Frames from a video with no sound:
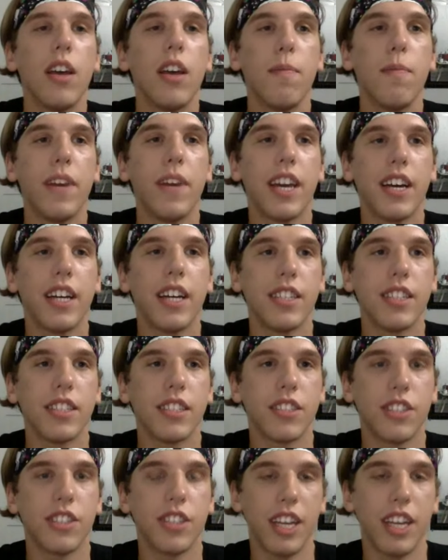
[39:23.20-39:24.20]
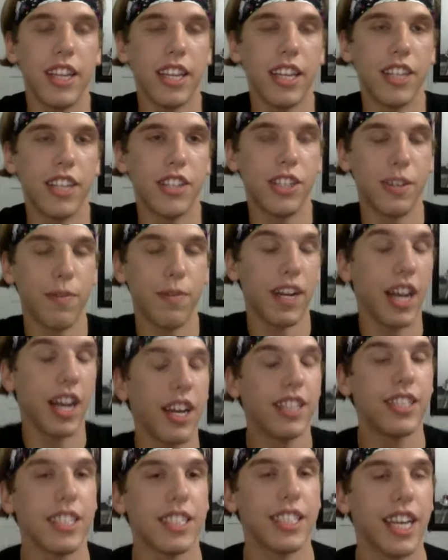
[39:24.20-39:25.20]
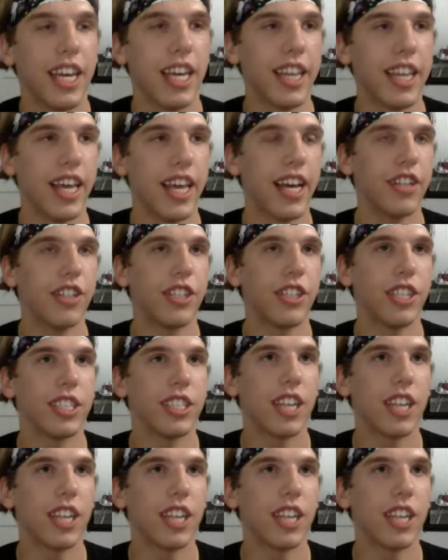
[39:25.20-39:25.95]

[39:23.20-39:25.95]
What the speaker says: Because, and then she went on to say that she